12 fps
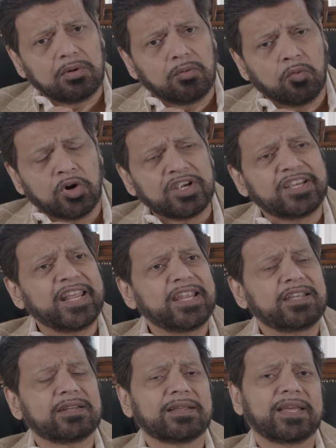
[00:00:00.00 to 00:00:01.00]
what
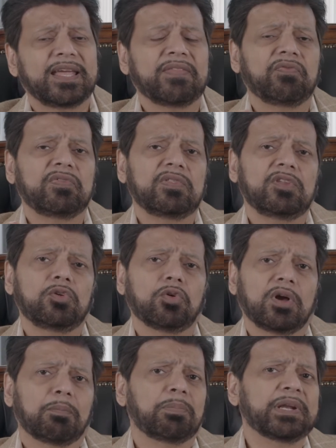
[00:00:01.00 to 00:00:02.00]
date can you
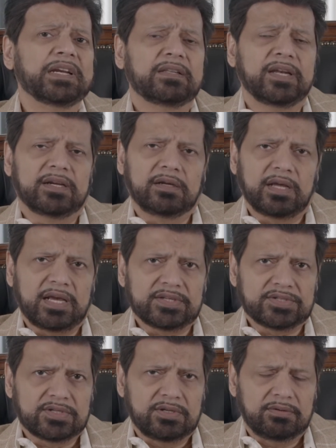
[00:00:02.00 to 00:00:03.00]
complete that
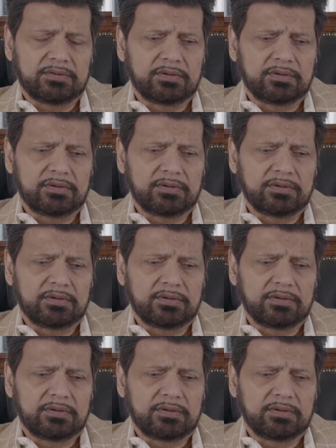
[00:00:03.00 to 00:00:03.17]
task?